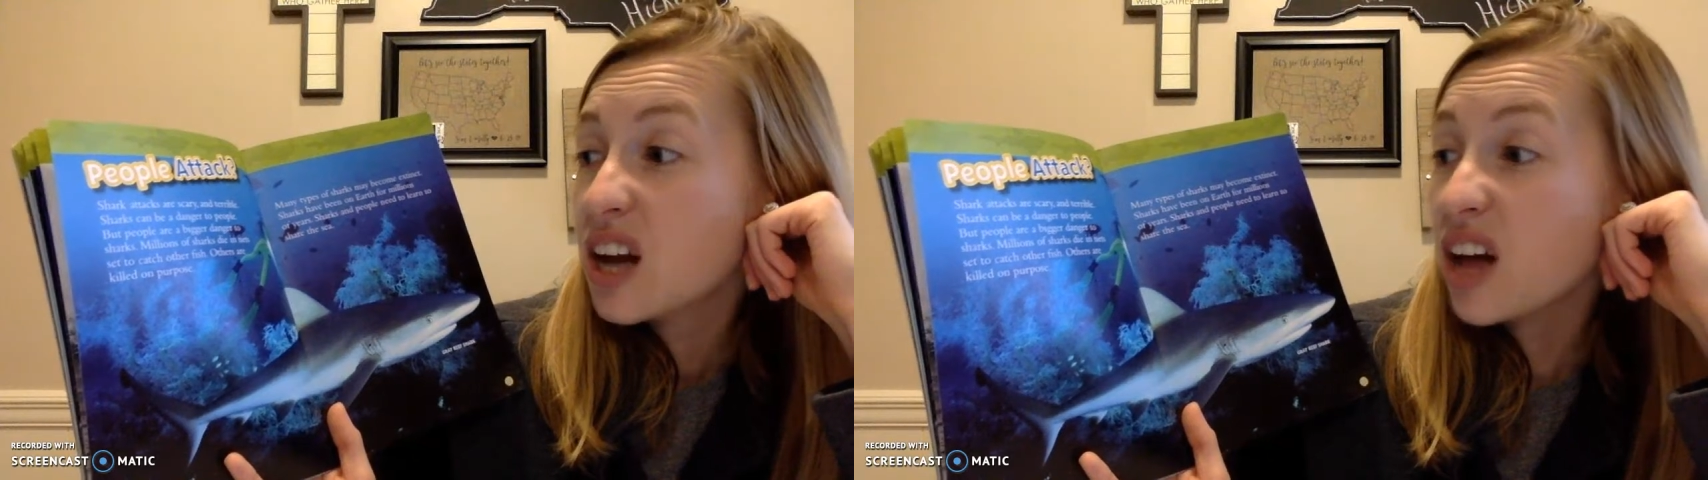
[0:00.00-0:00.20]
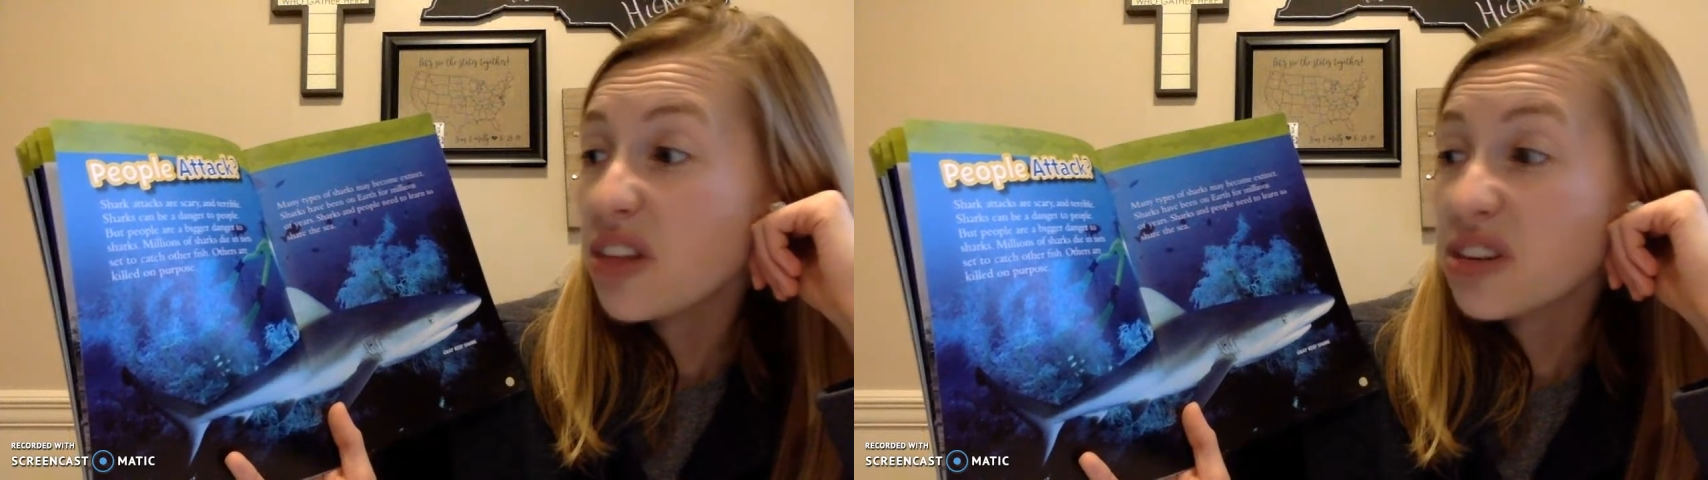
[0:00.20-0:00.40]

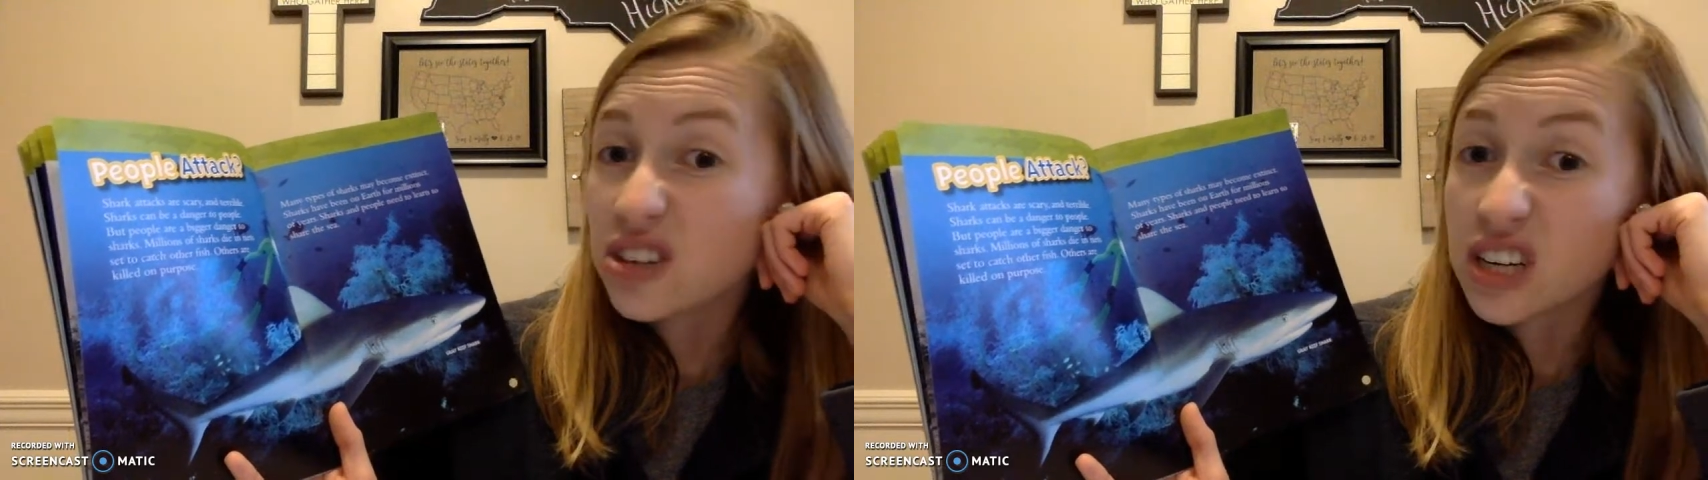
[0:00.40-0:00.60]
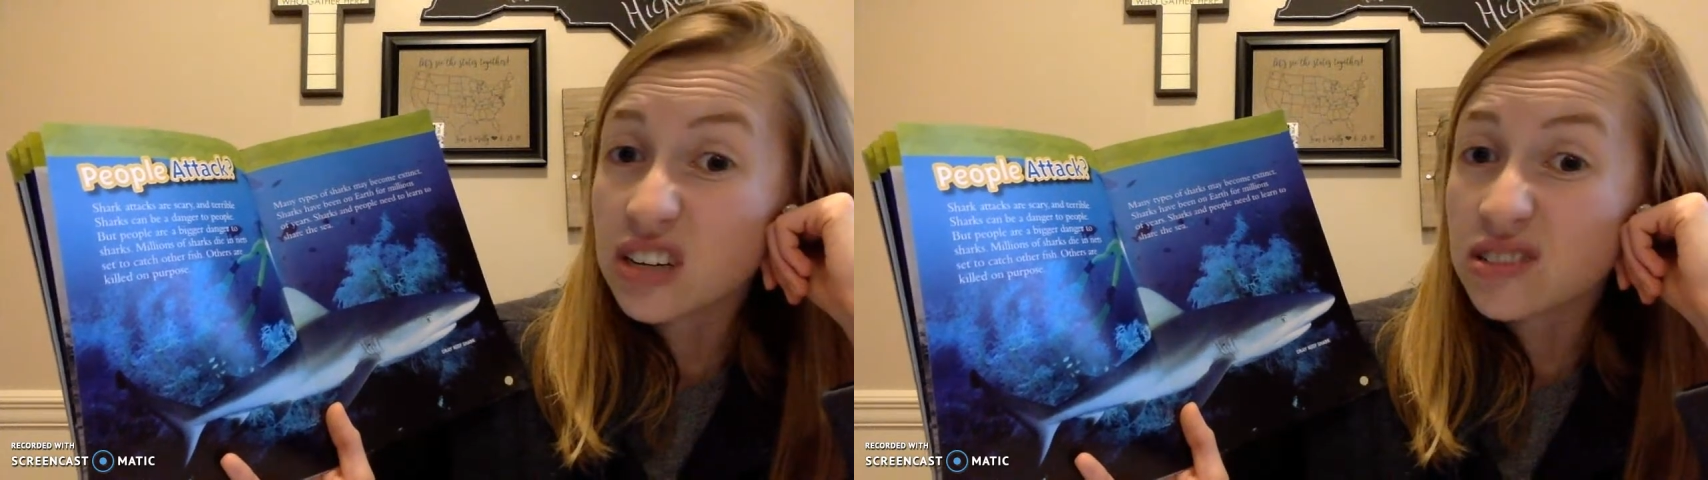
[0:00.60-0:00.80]
Others
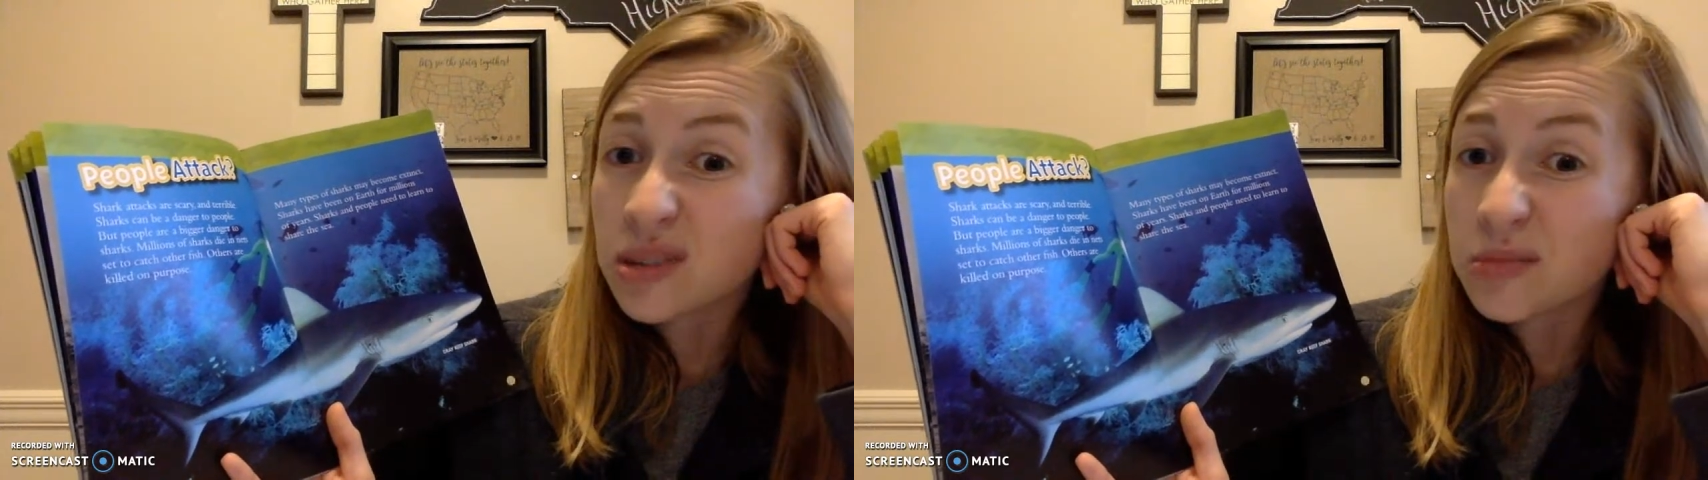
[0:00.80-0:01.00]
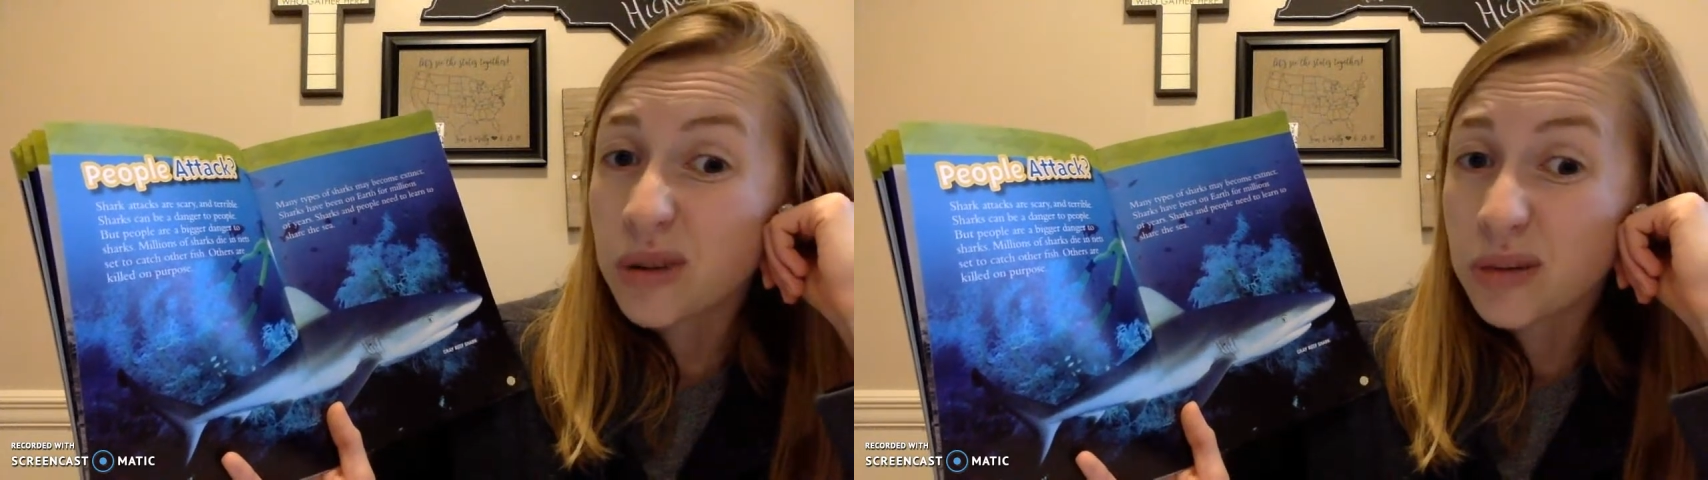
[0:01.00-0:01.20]
are killed
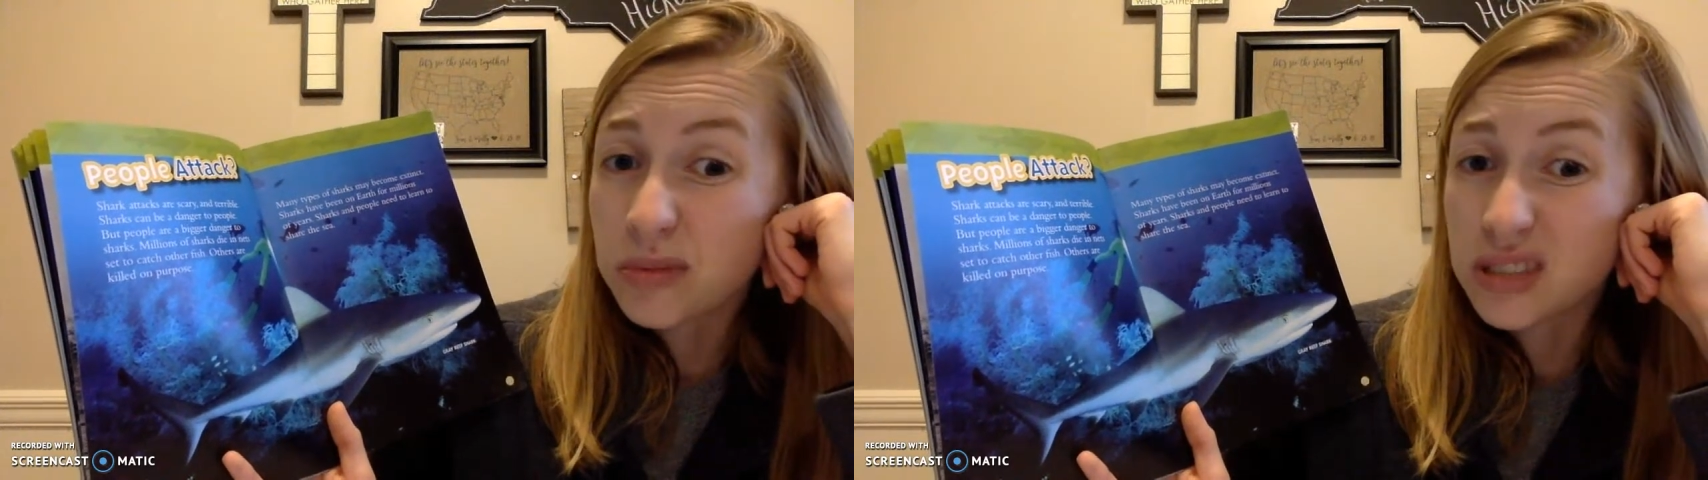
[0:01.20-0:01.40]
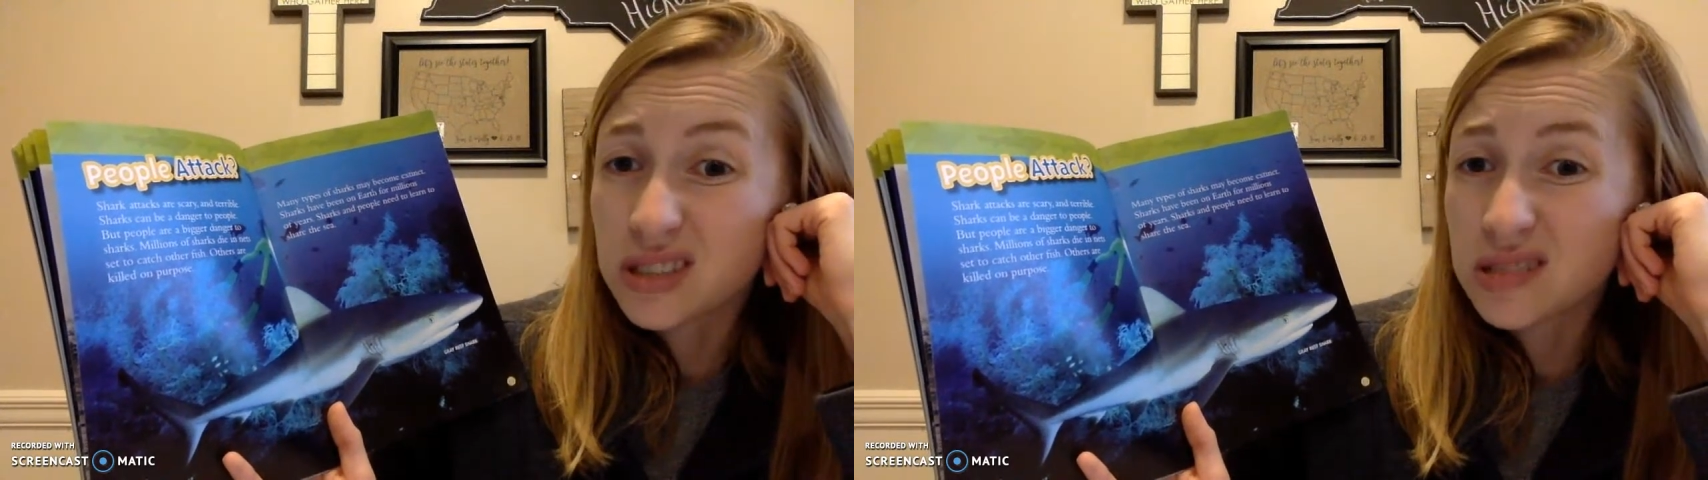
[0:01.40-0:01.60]
on
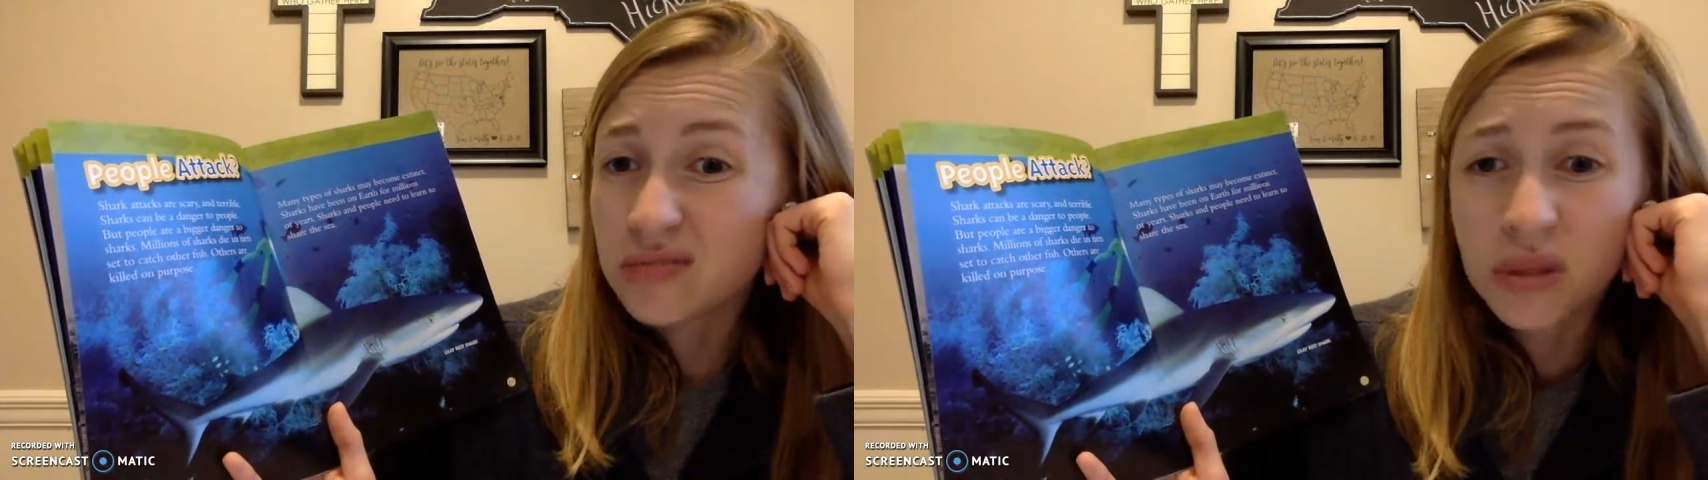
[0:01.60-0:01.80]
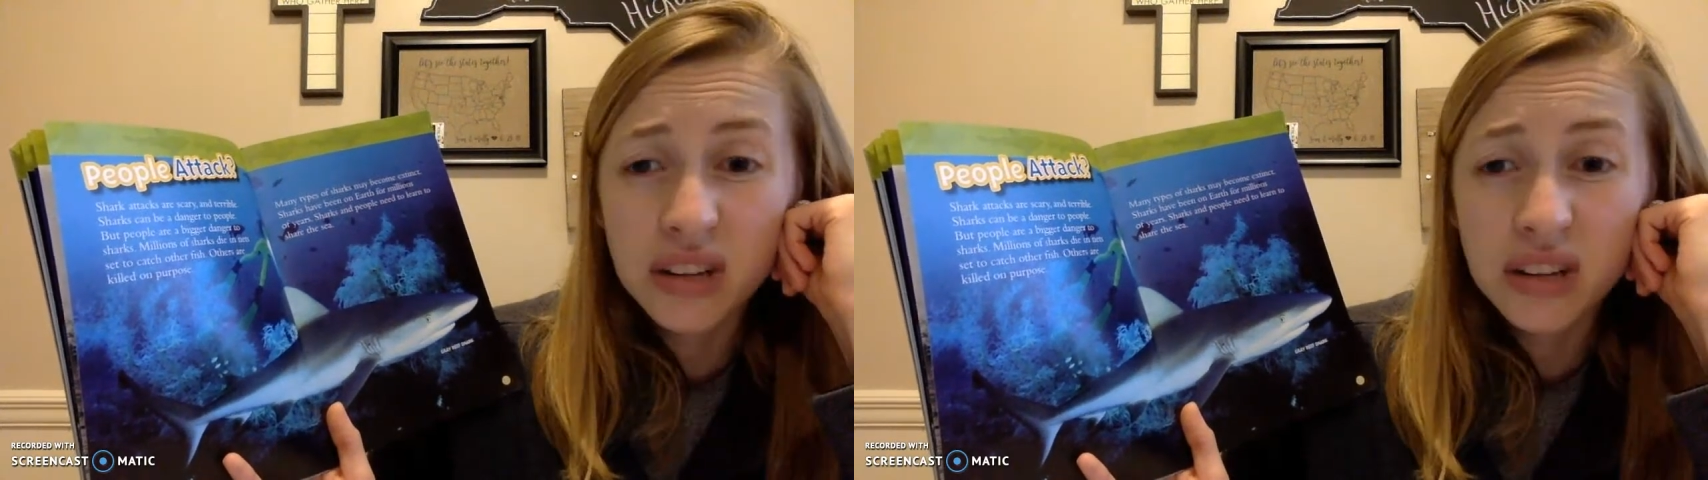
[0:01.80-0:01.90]
purpose.